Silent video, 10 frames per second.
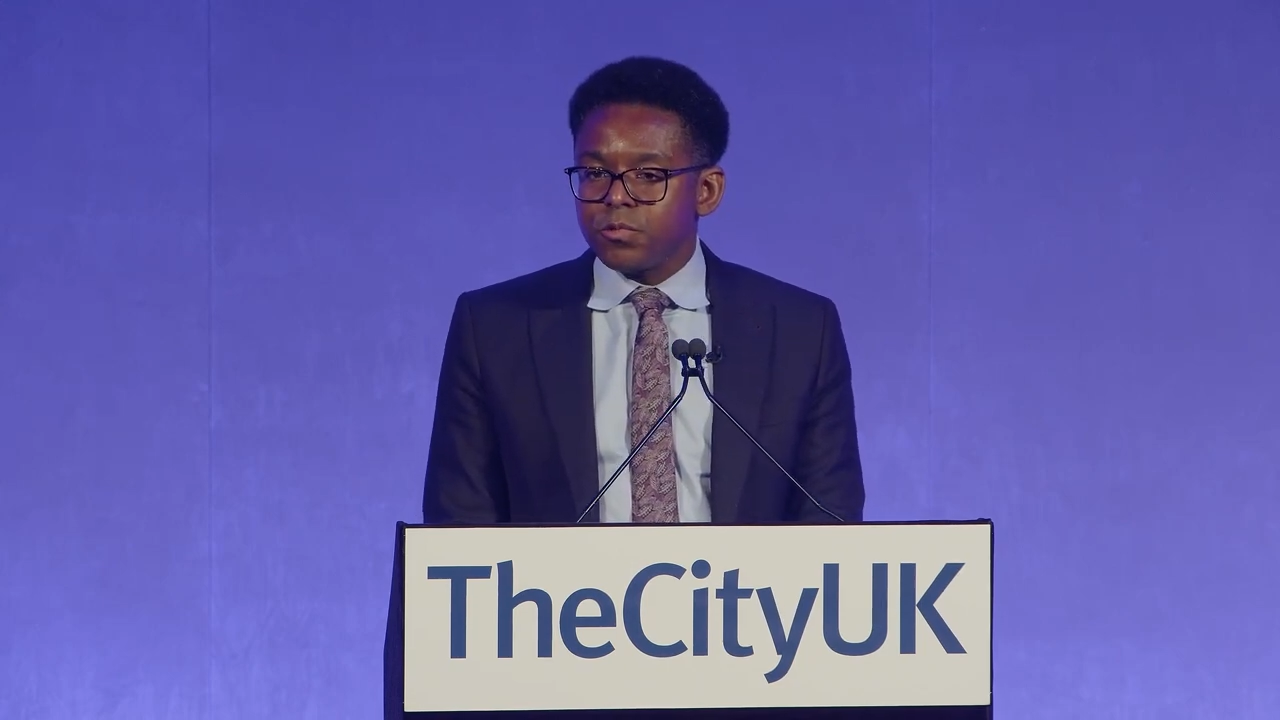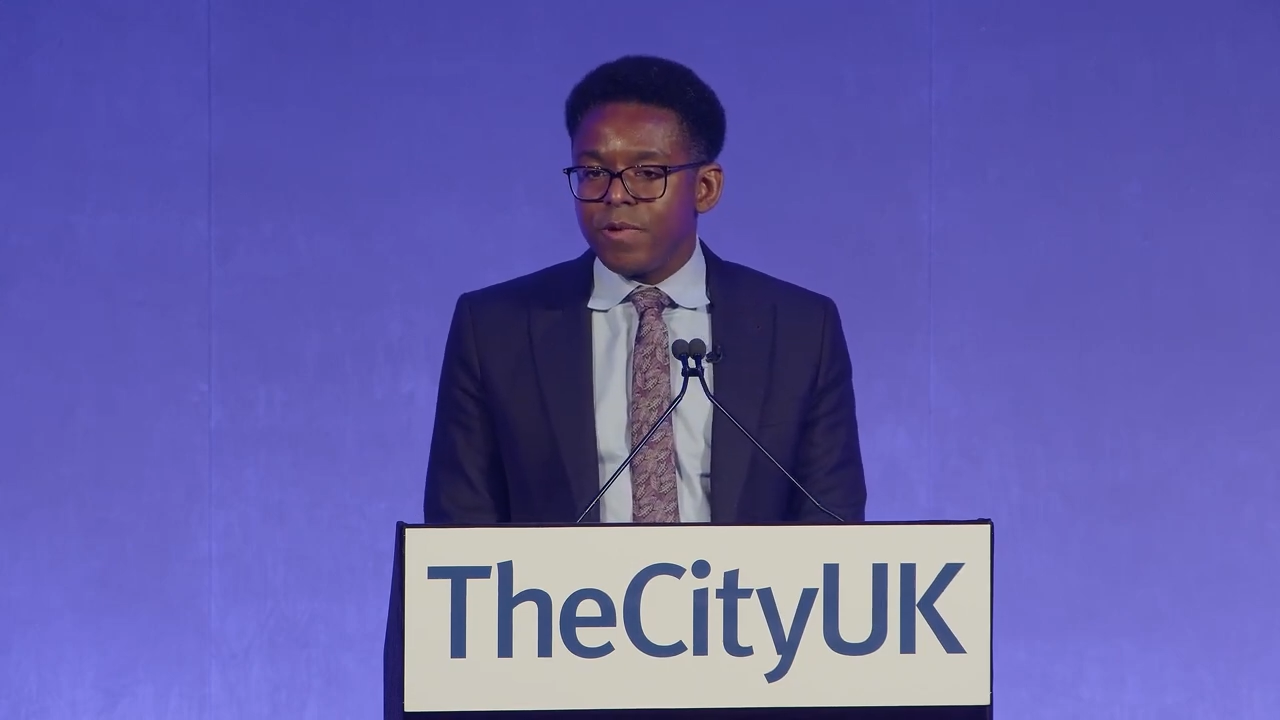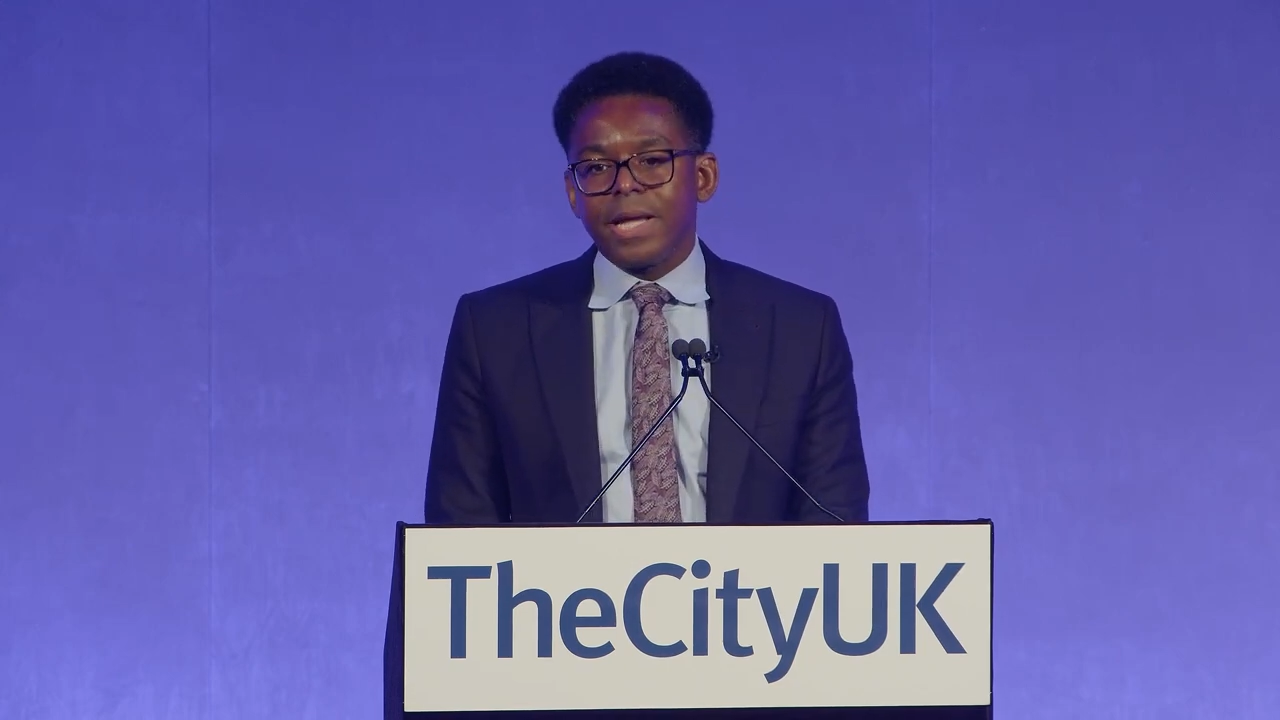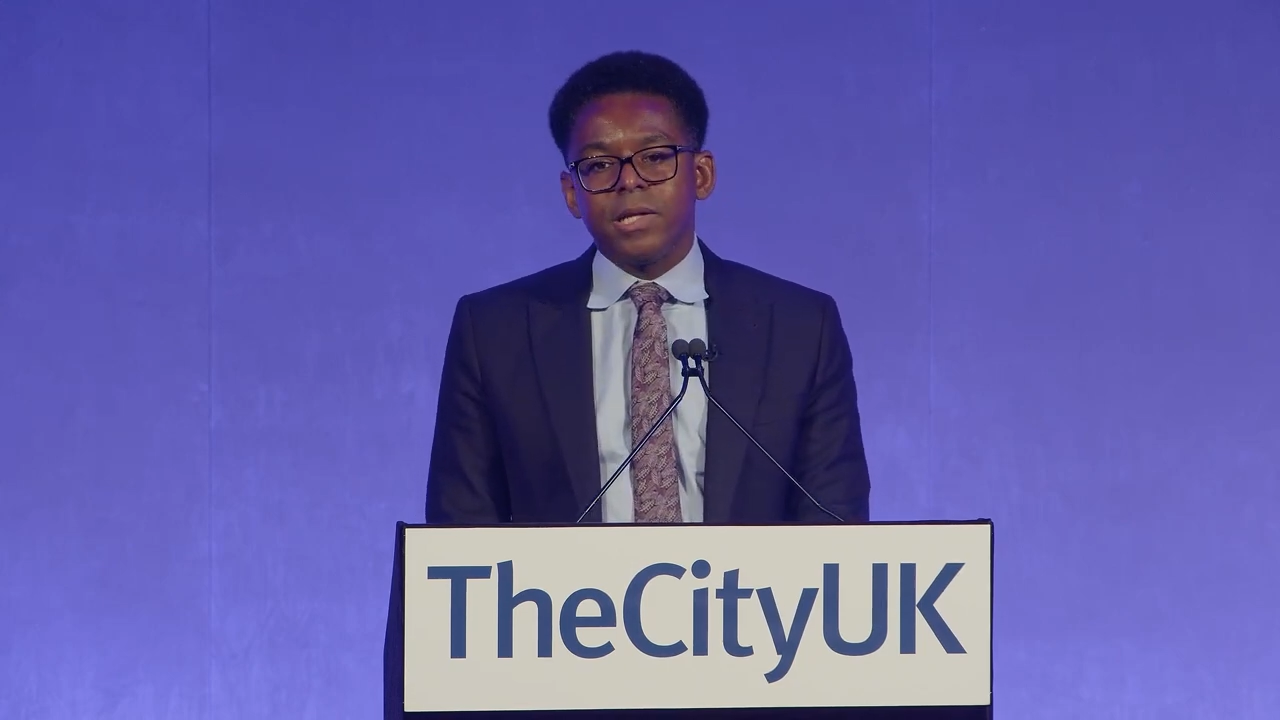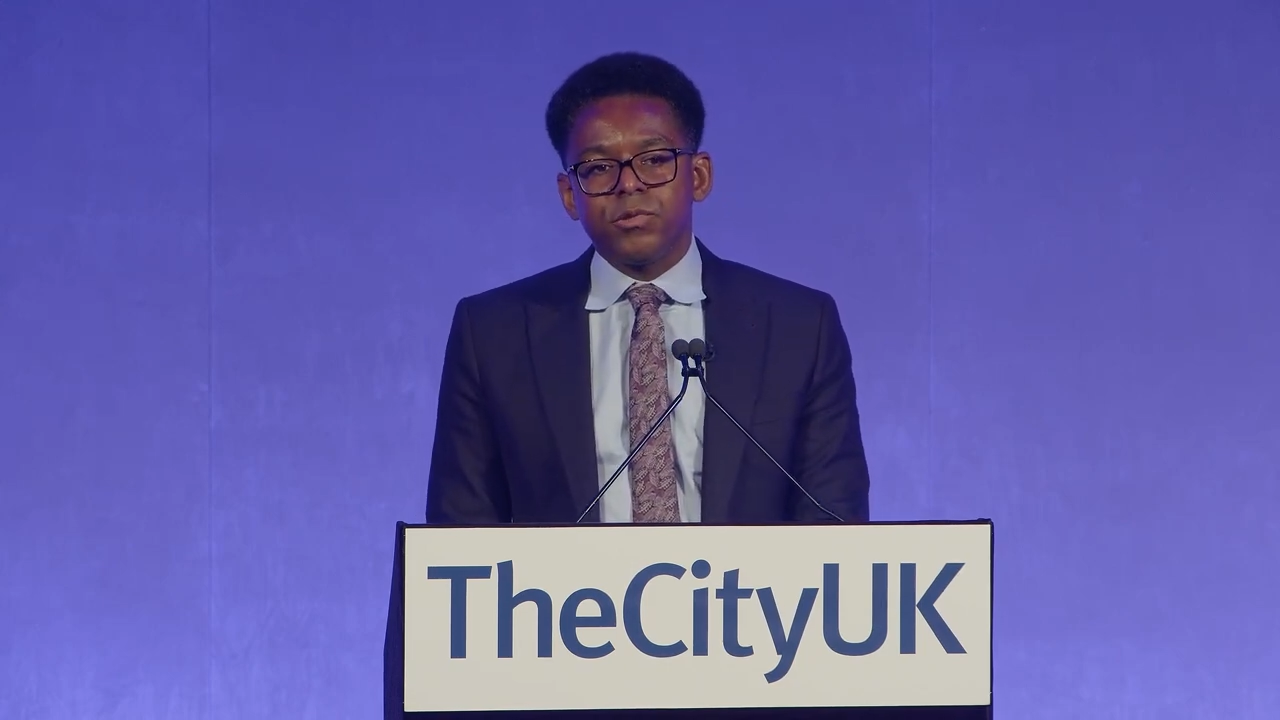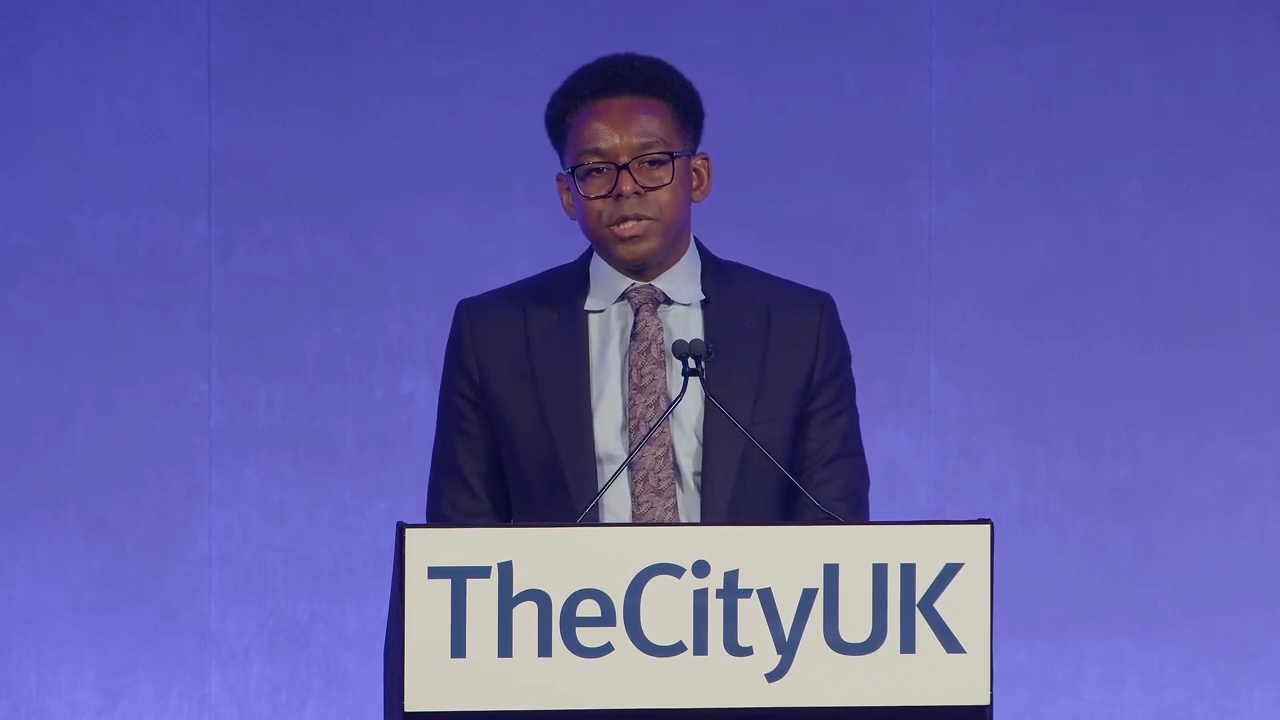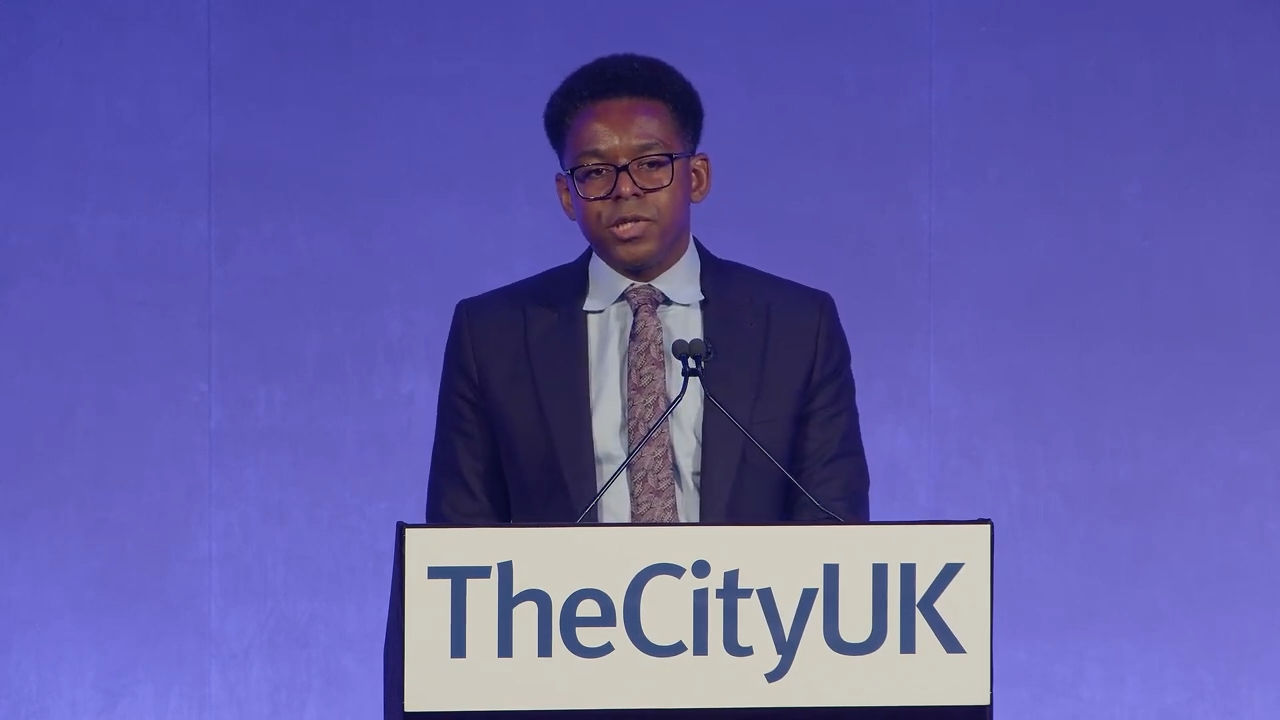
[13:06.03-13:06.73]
regulatory